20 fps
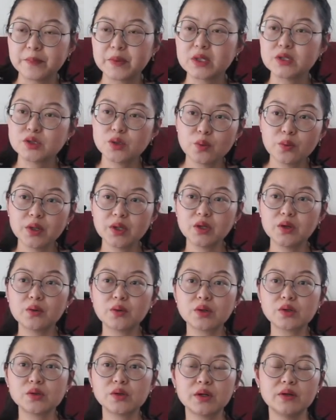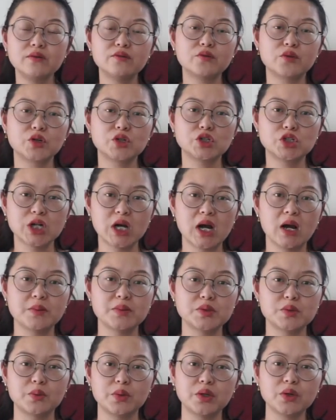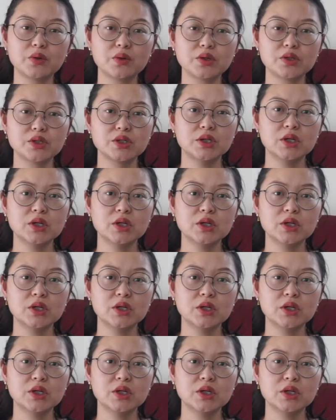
So when you're looking for jobs, when you're